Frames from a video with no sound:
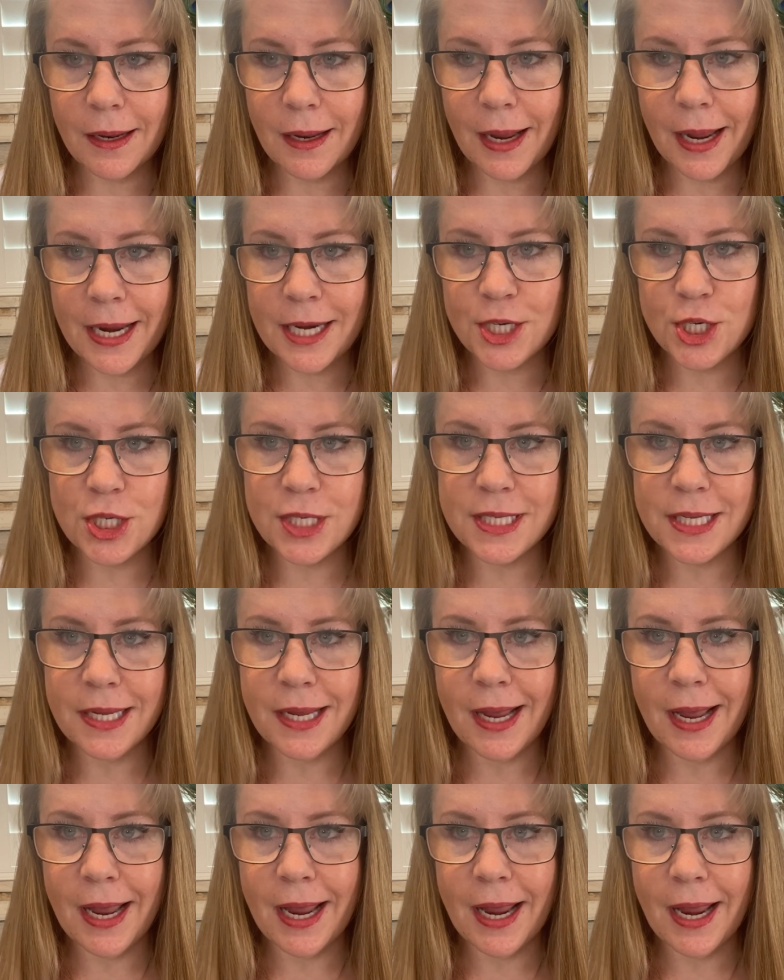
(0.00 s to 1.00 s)

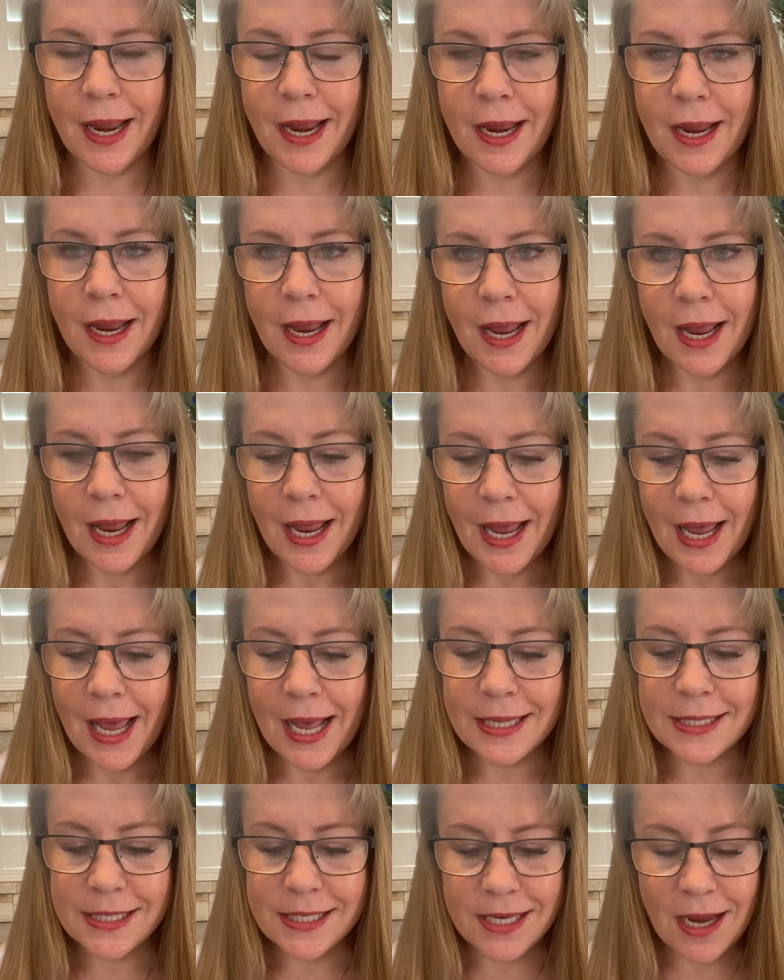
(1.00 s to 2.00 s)
HCA
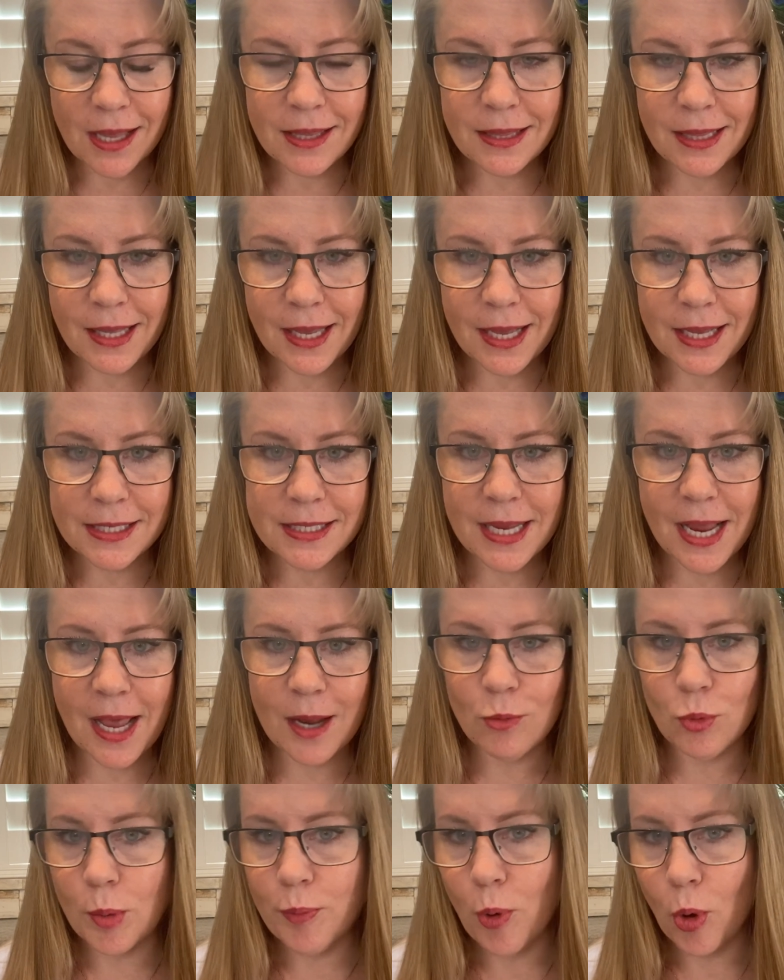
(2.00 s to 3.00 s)
has done this
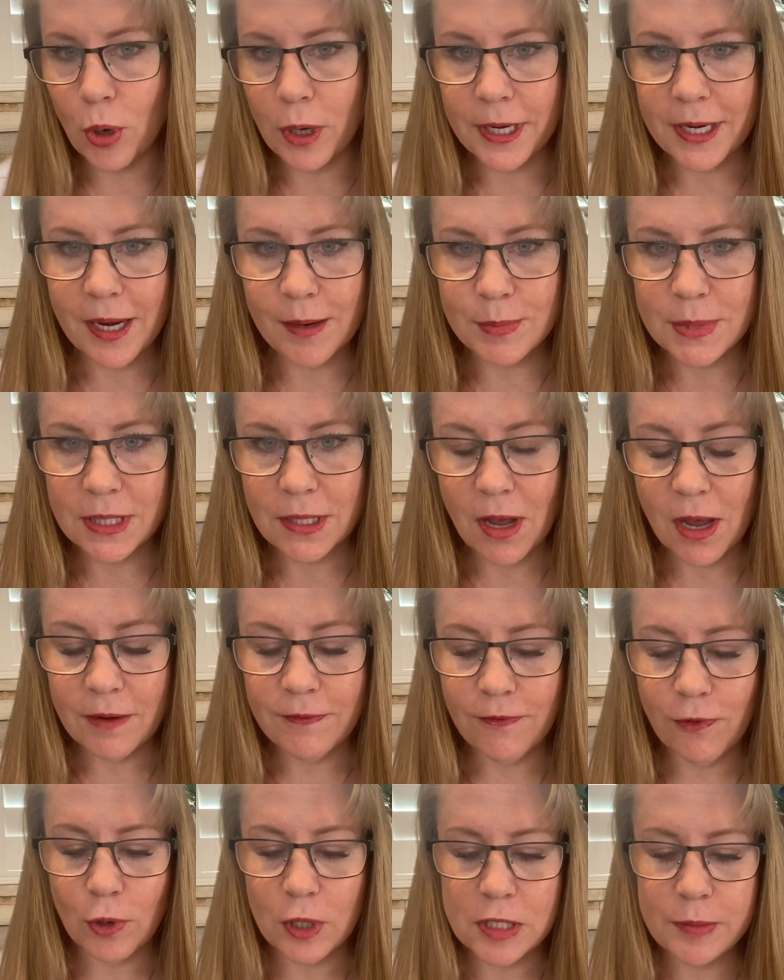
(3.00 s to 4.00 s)
and reported him to law
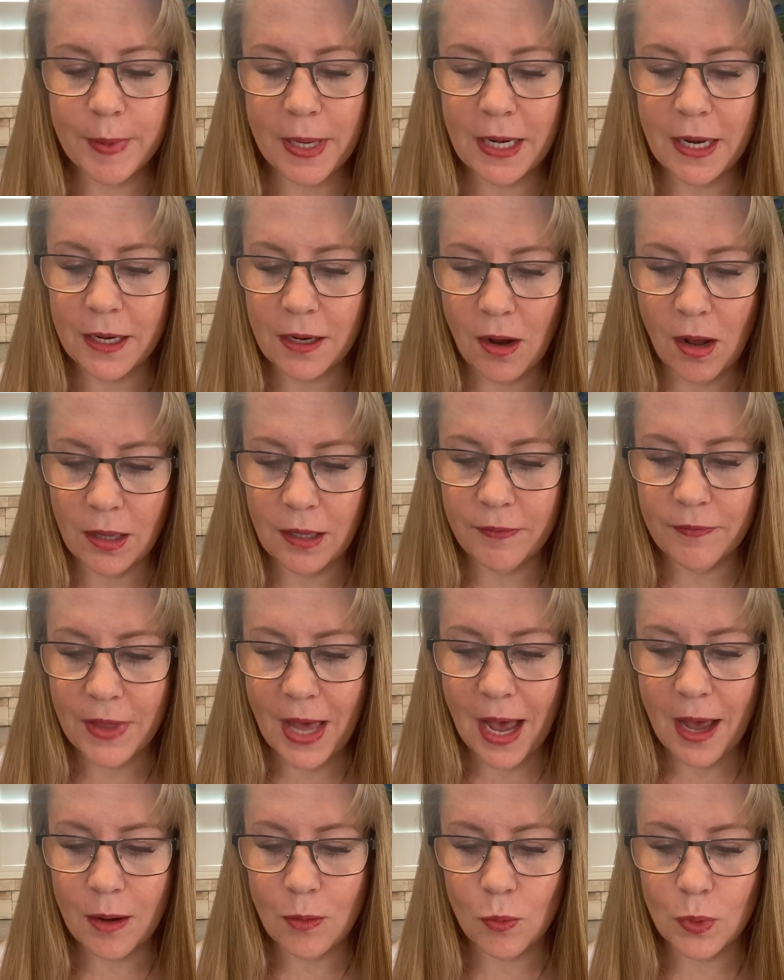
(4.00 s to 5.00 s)
enforcement and all of
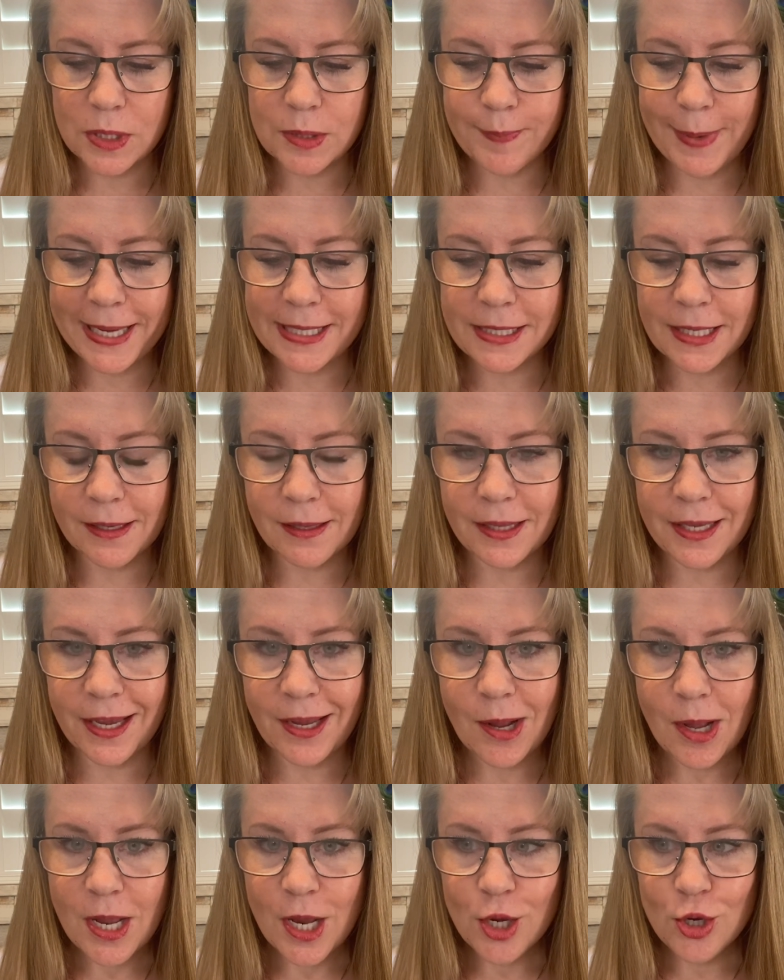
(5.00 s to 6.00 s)
that was basically